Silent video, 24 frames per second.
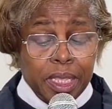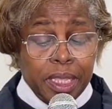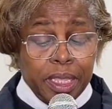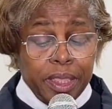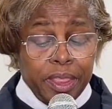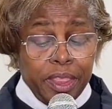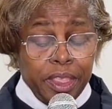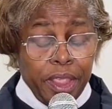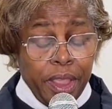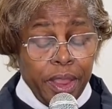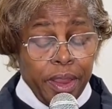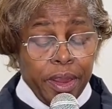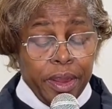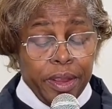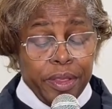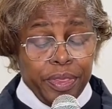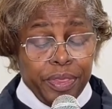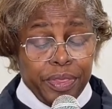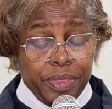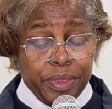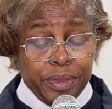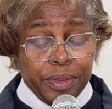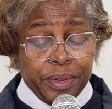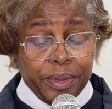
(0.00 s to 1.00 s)
The
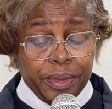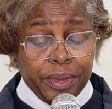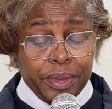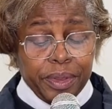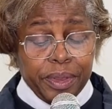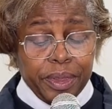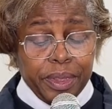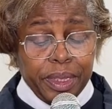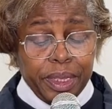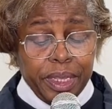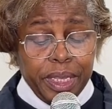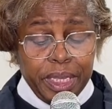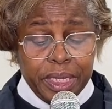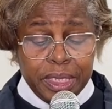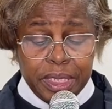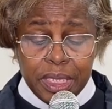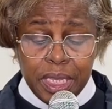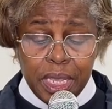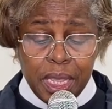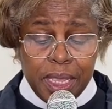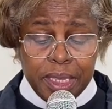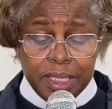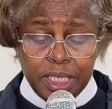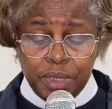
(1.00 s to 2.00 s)
earth is
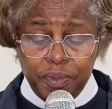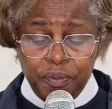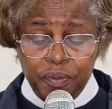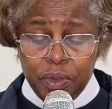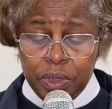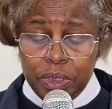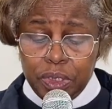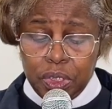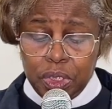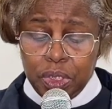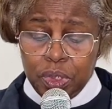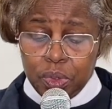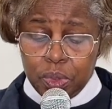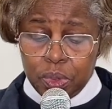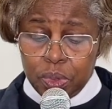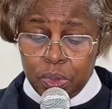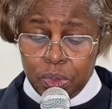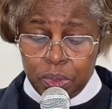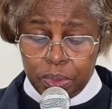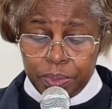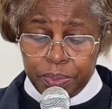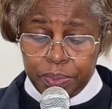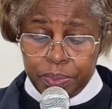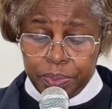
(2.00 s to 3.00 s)
God's
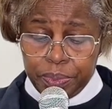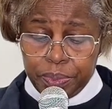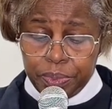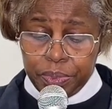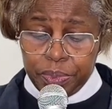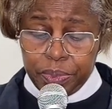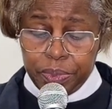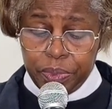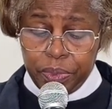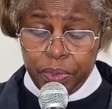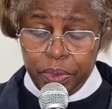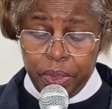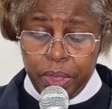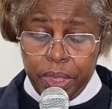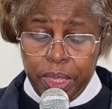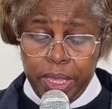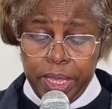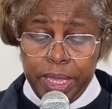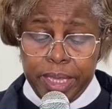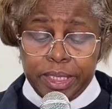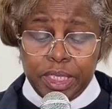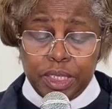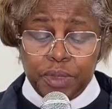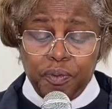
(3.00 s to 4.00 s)
footstool.
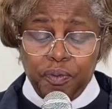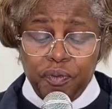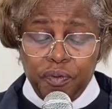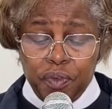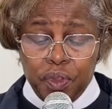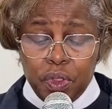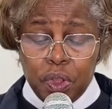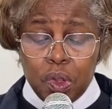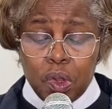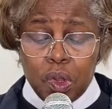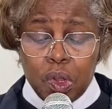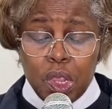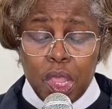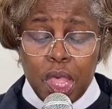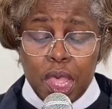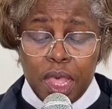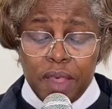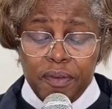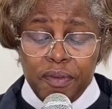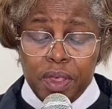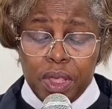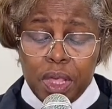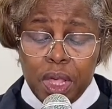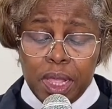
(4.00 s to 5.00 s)
It's full
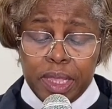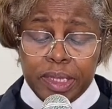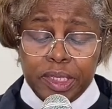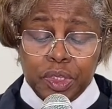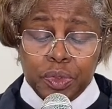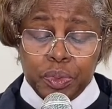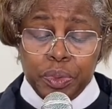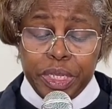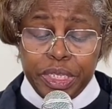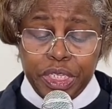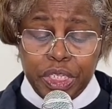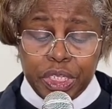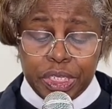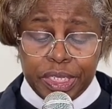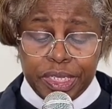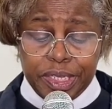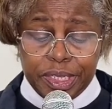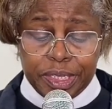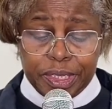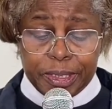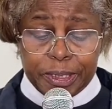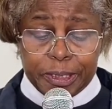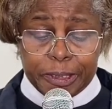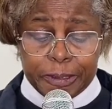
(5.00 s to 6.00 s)
of God's
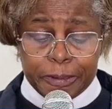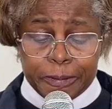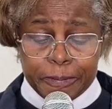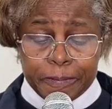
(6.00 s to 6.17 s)
riches,